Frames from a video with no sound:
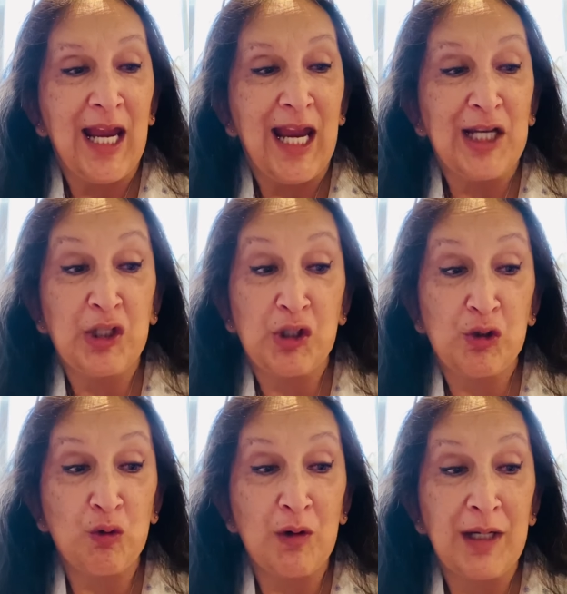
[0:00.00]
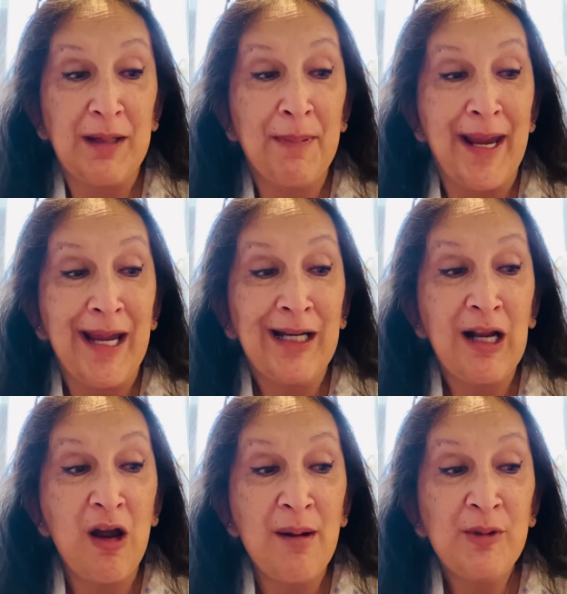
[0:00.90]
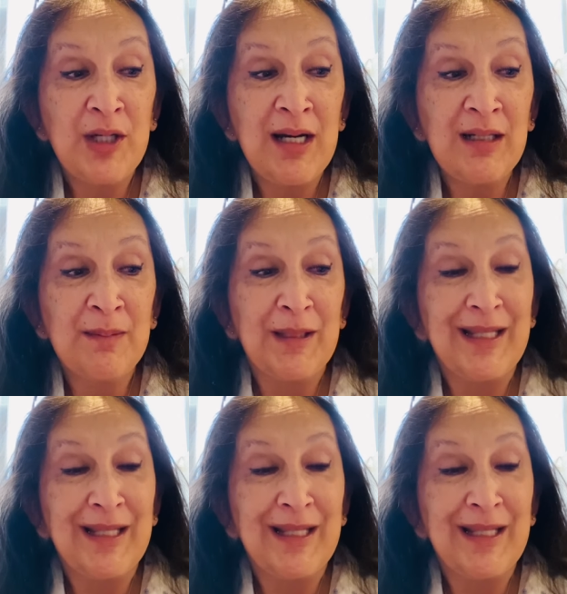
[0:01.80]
and destroy the bad object, but